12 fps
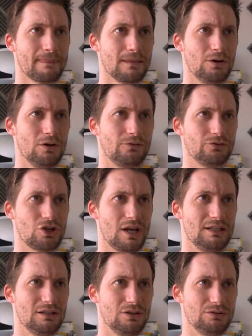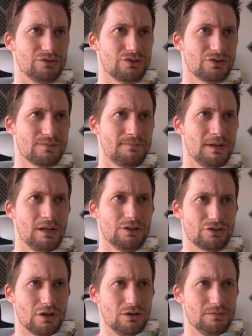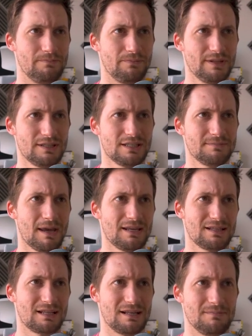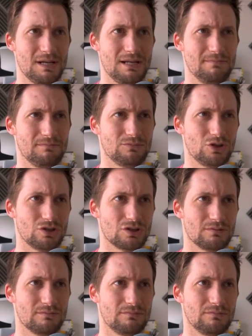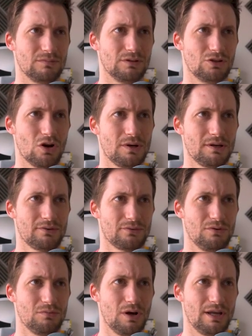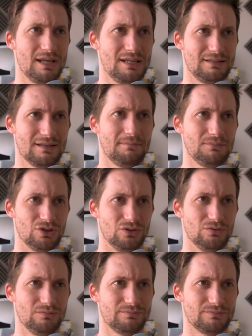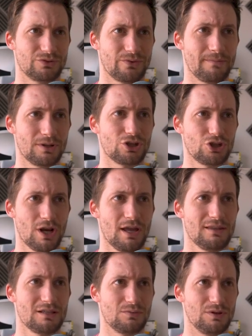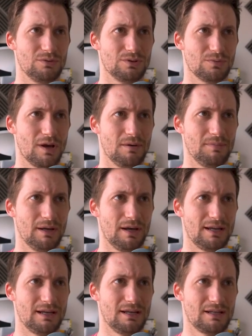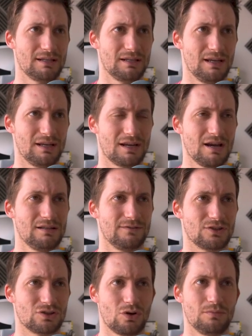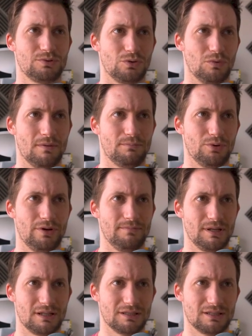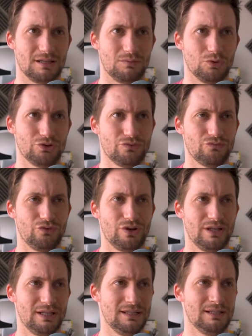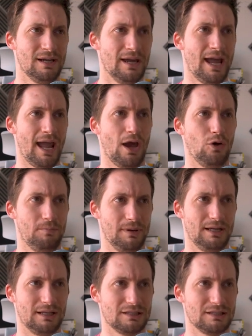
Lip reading: Off-chain notes. So this is basically me just going through what he's up to. So I'm going to share this with you as well, but I kind of stopped at one point because it wasn't really helping.